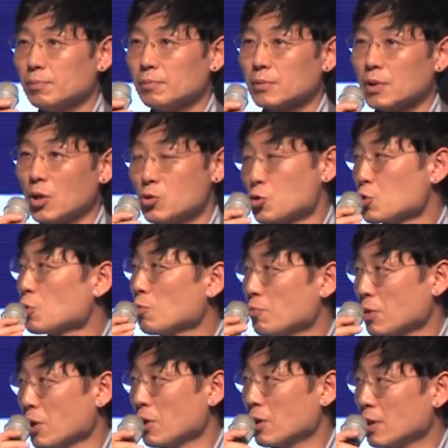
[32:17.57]
consume
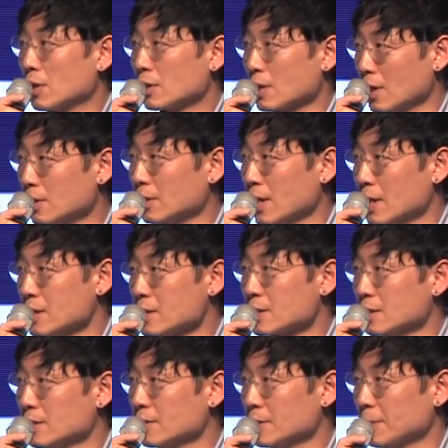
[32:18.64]
their contents.
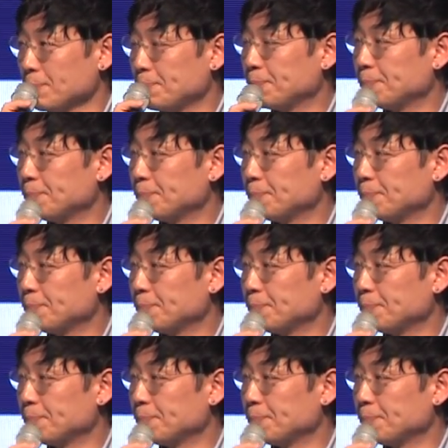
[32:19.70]
Yep.